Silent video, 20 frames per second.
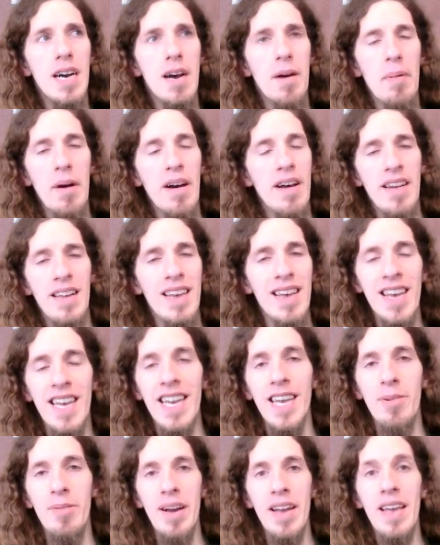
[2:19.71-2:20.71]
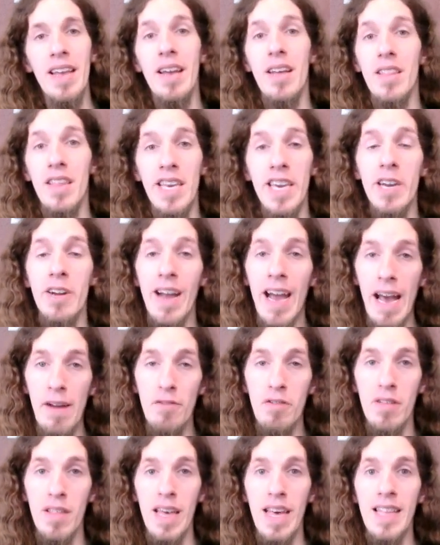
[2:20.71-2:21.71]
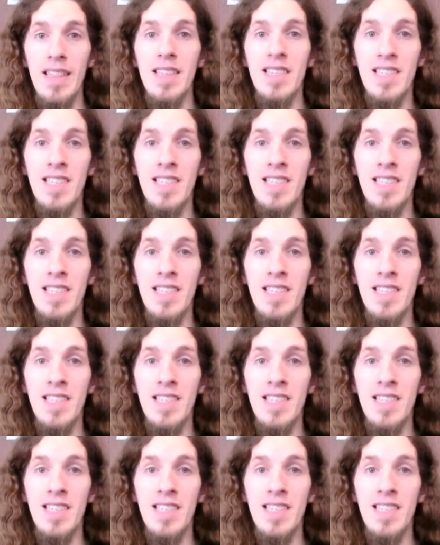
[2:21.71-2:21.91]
But anyway, the year after that,